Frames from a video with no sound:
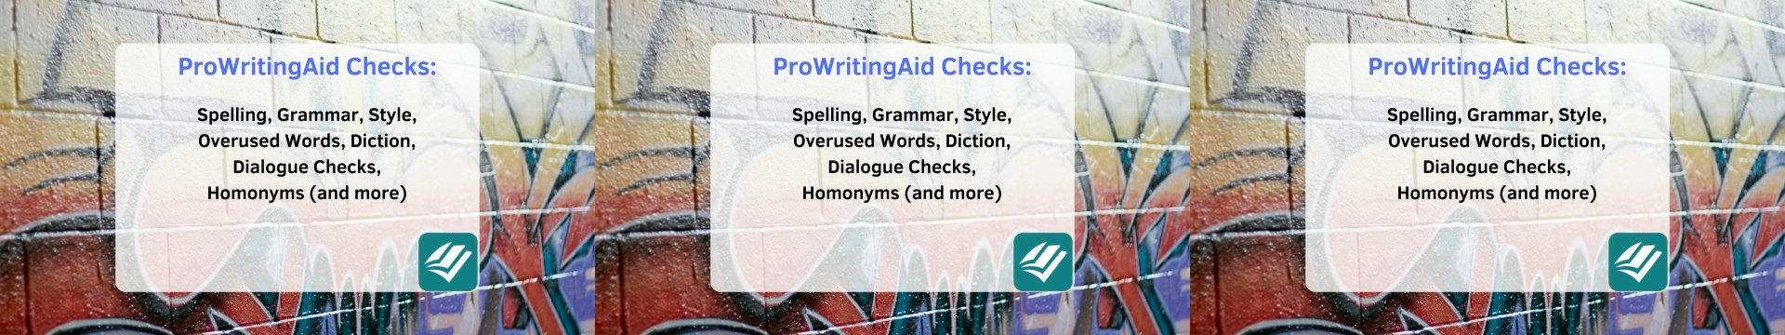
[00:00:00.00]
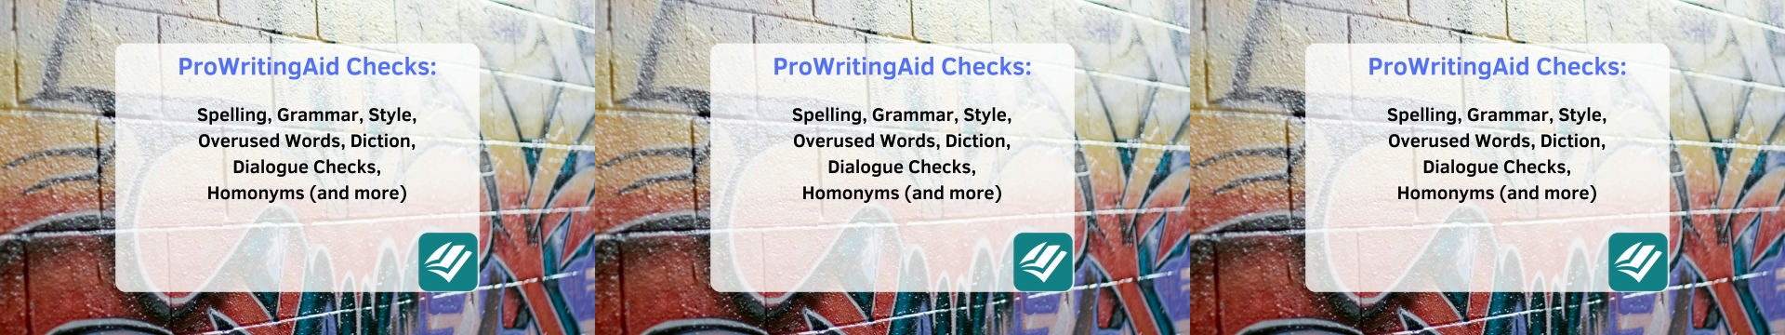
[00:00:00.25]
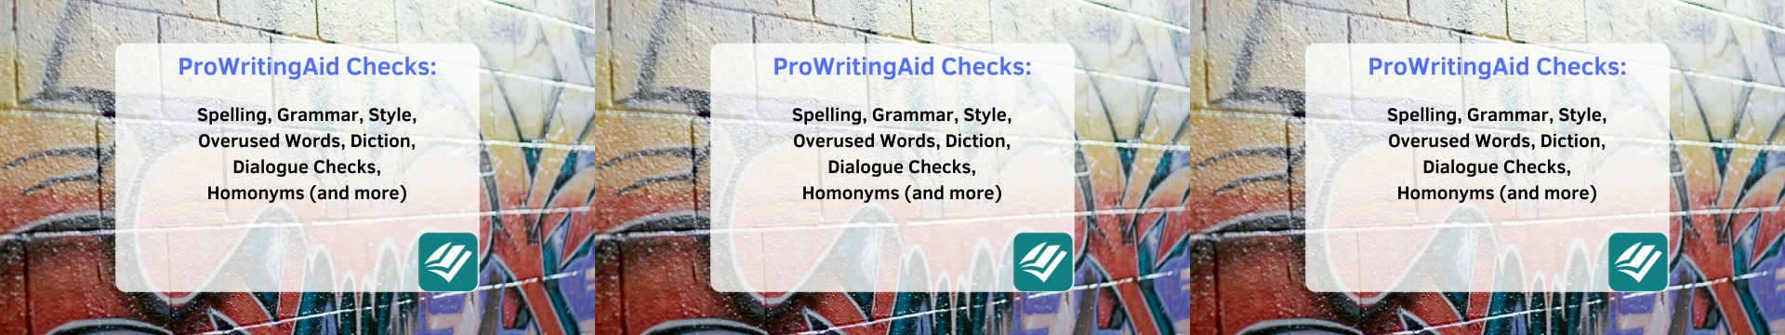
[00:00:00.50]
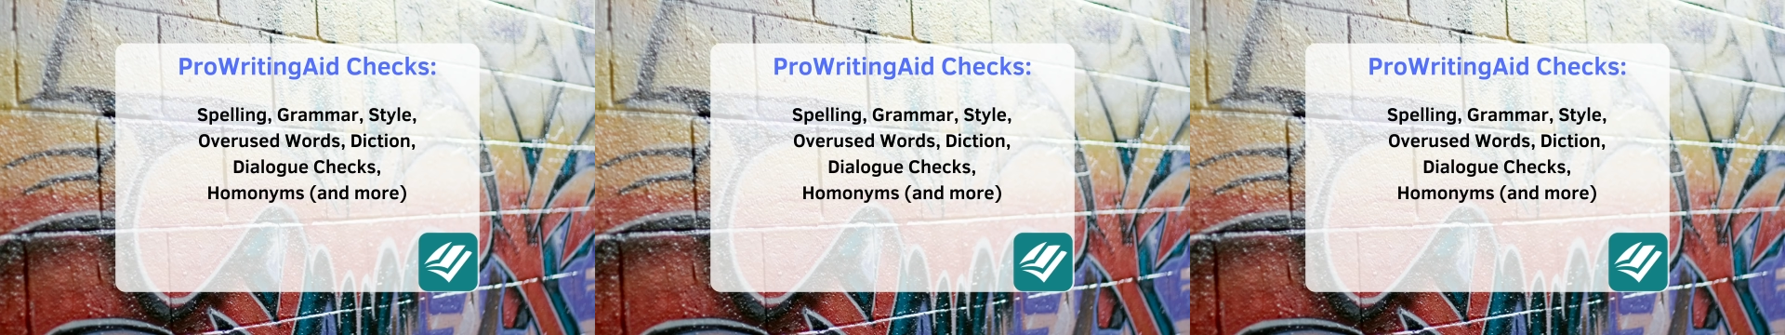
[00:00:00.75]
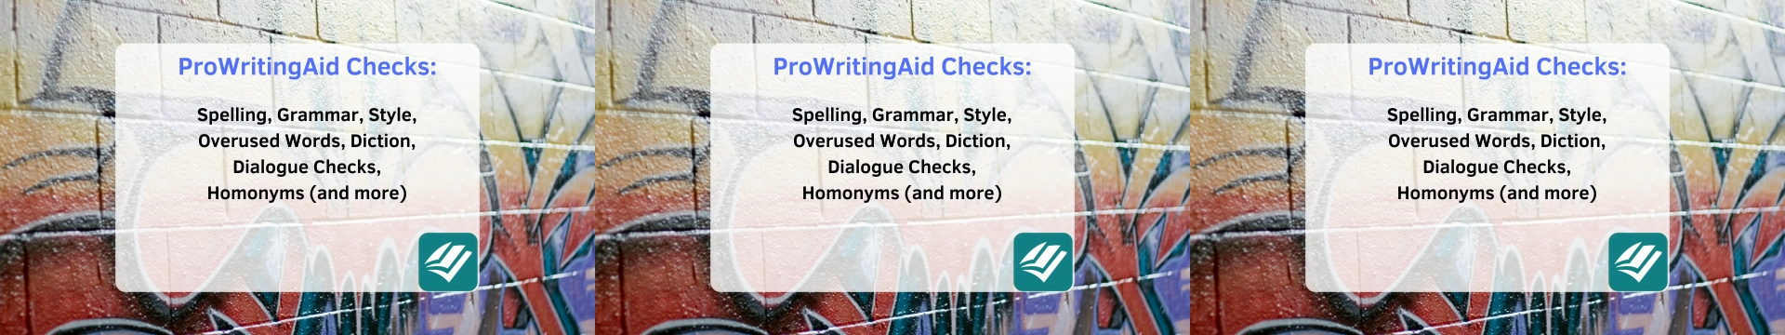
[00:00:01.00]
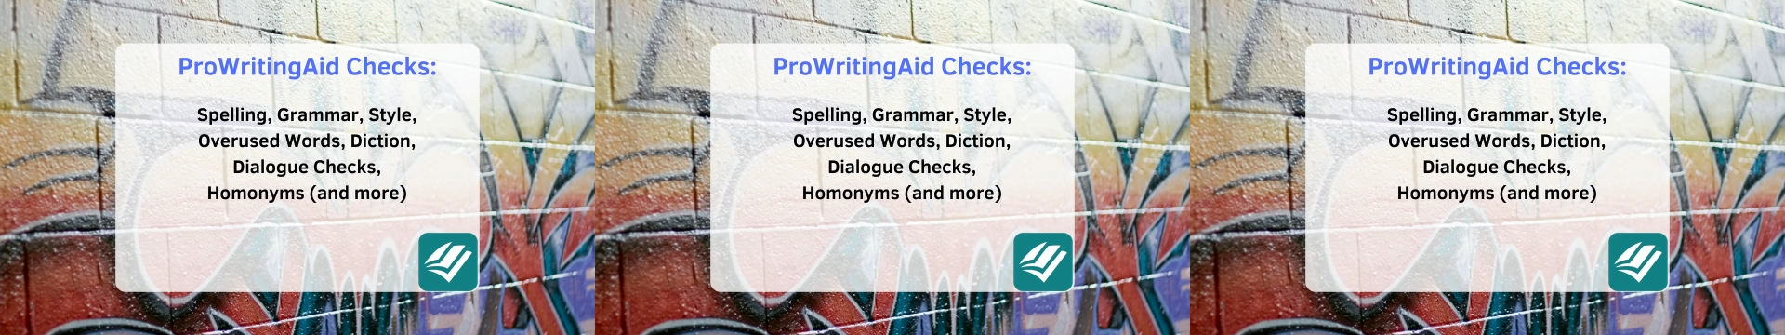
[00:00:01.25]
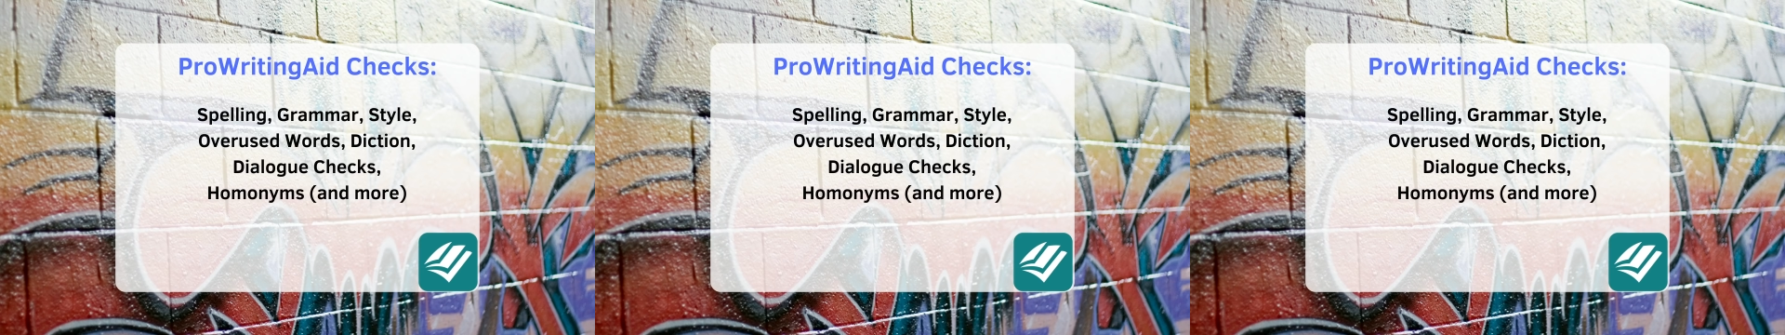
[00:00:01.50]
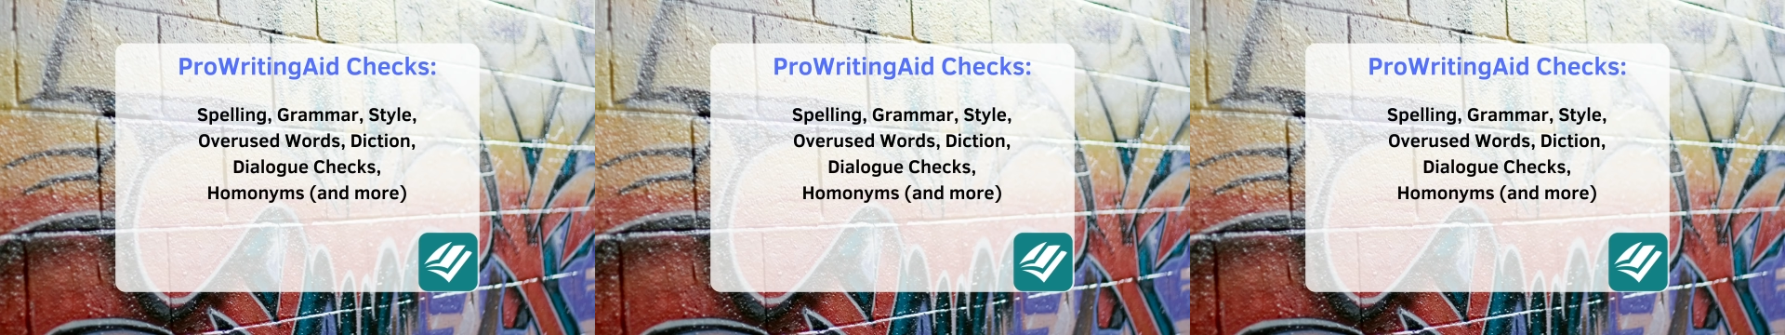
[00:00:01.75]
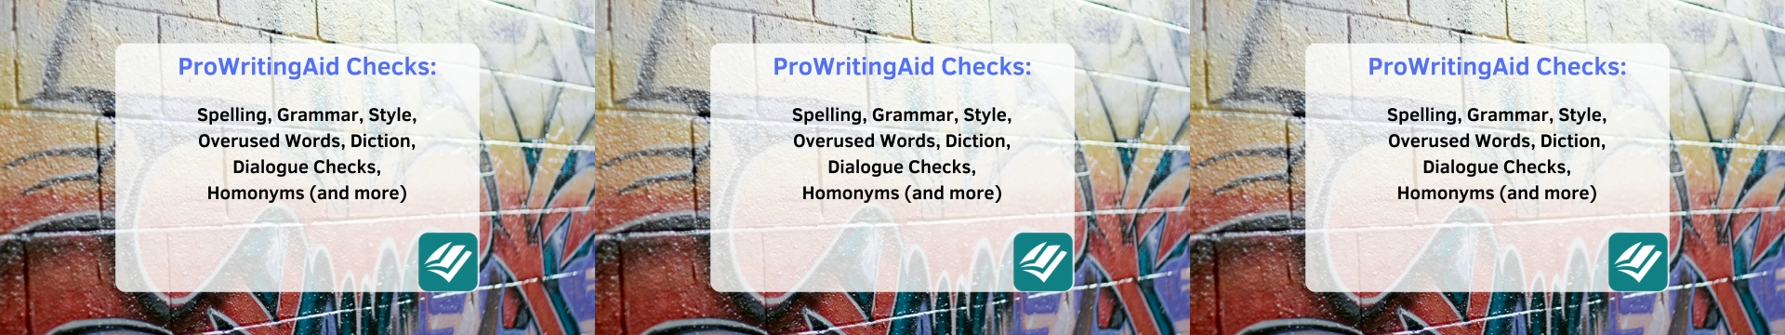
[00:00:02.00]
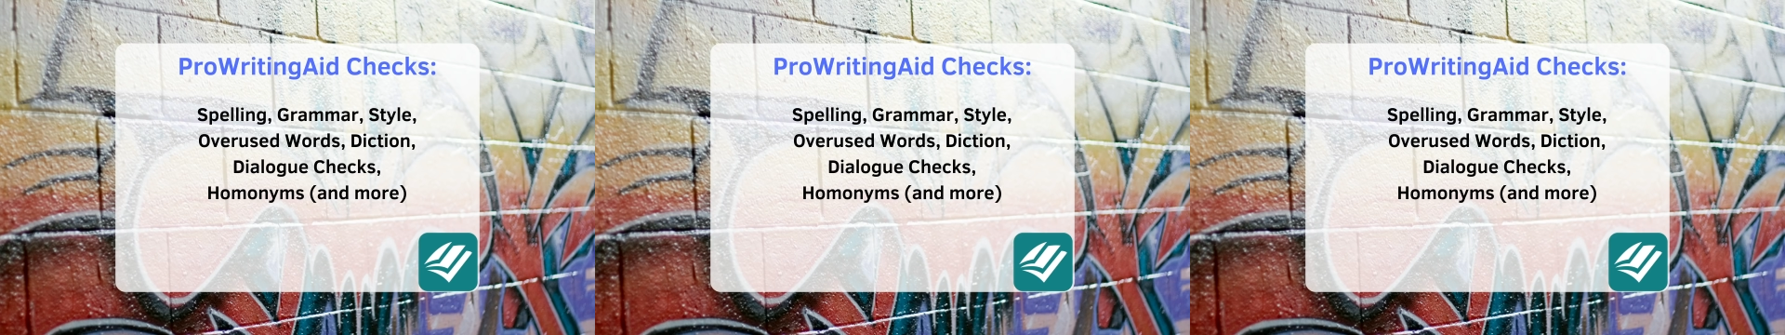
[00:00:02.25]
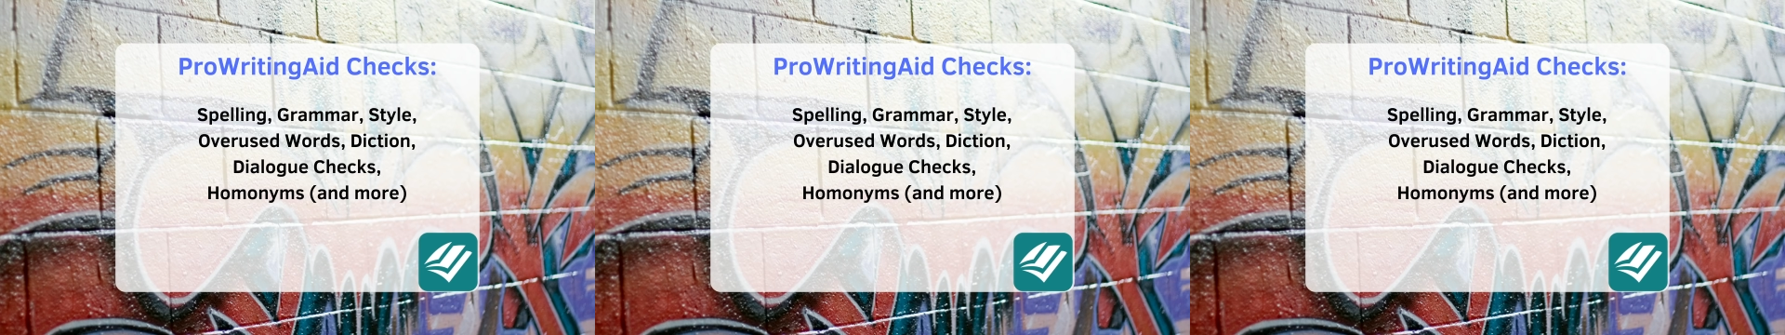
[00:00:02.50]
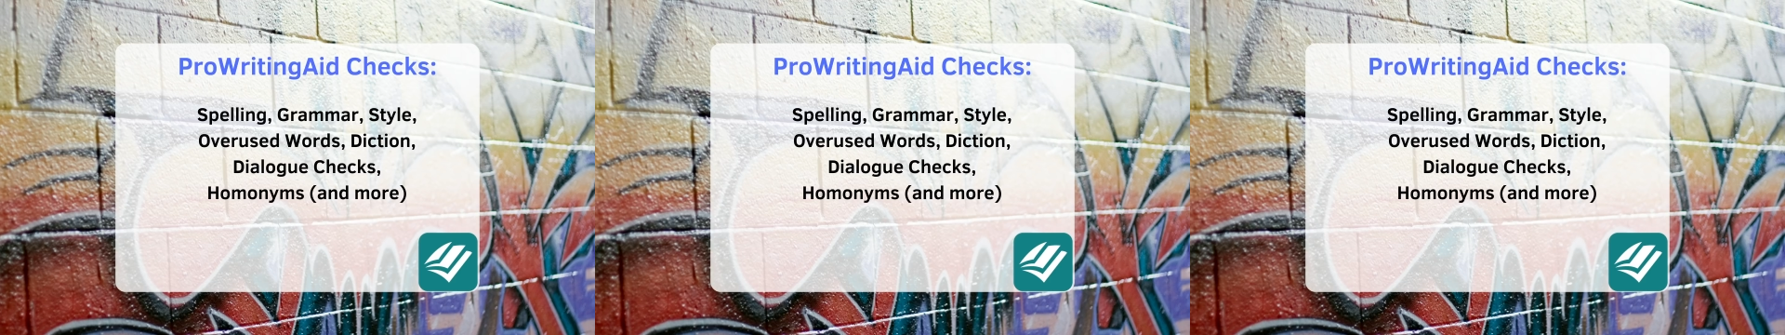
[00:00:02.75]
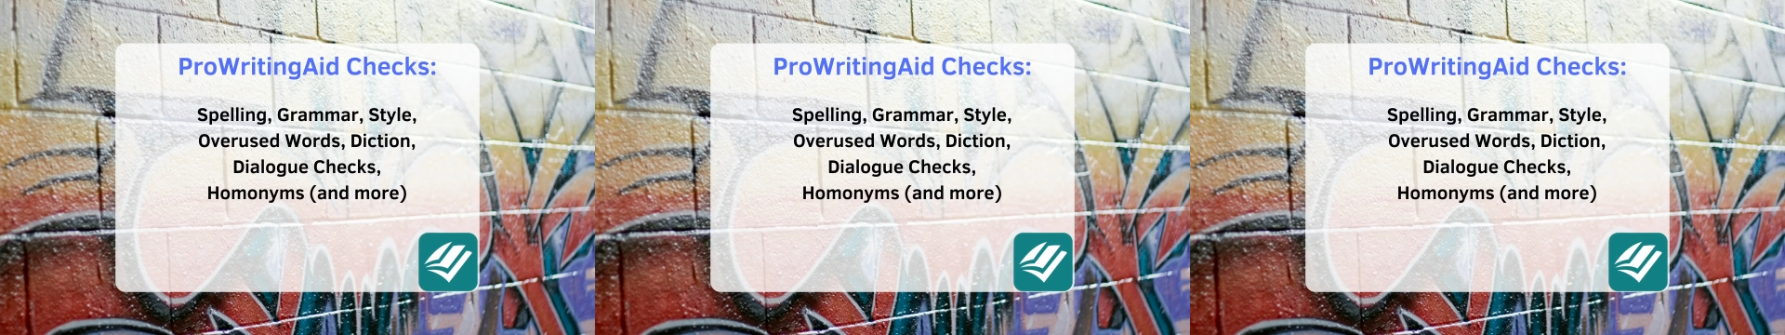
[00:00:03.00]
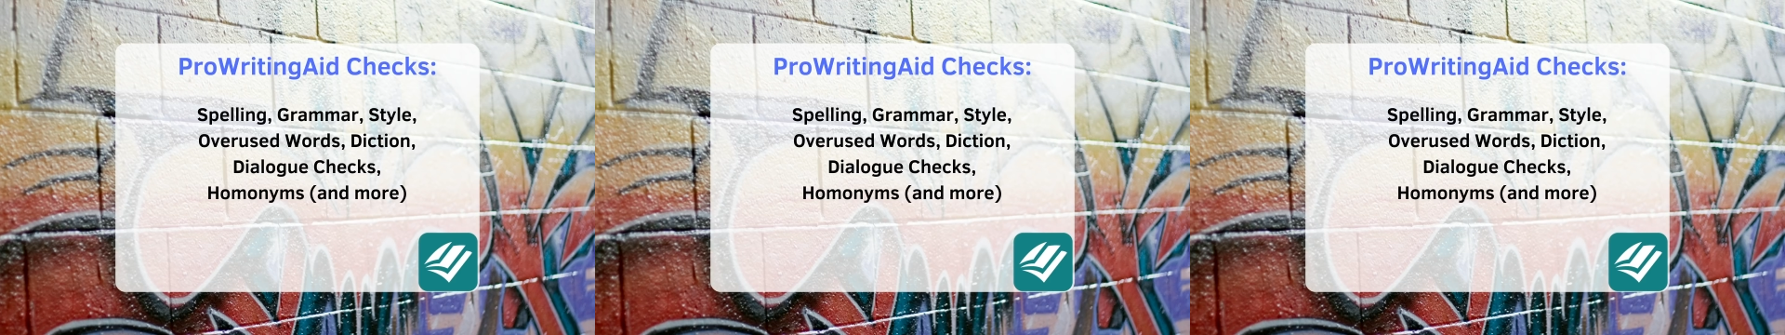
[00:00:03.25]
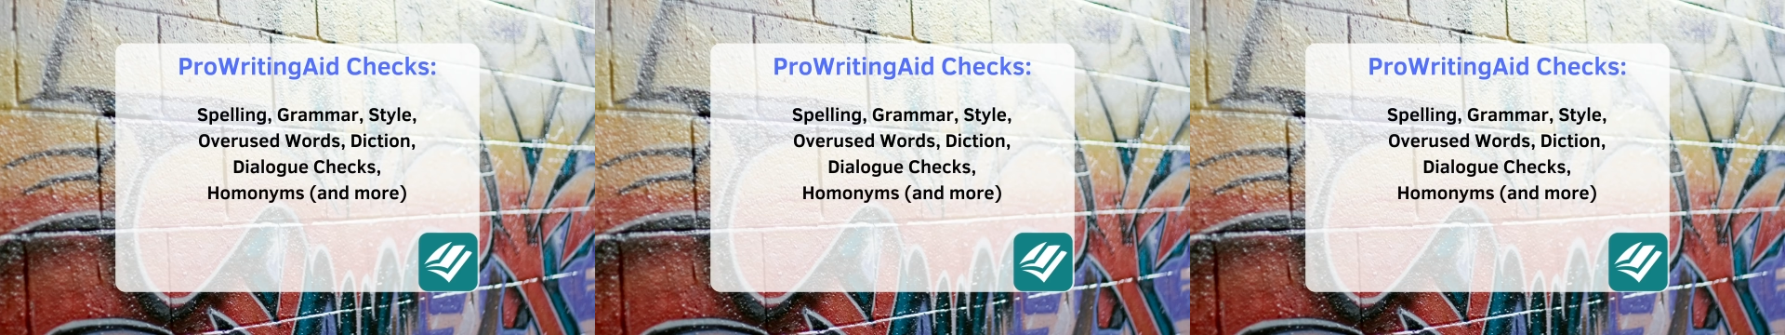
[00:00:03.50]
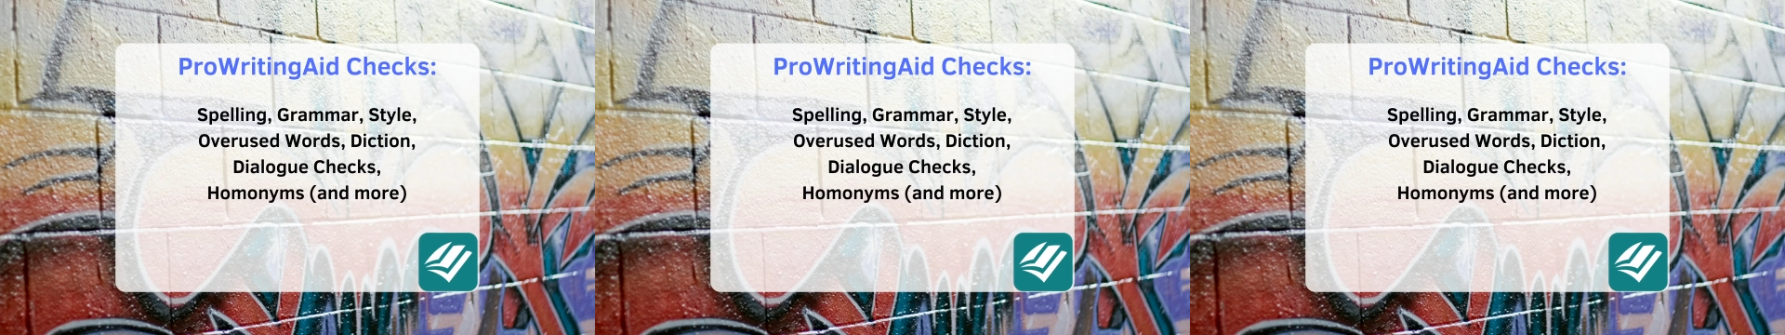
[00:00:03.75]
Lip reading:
No face is visible, so there are no lips to read.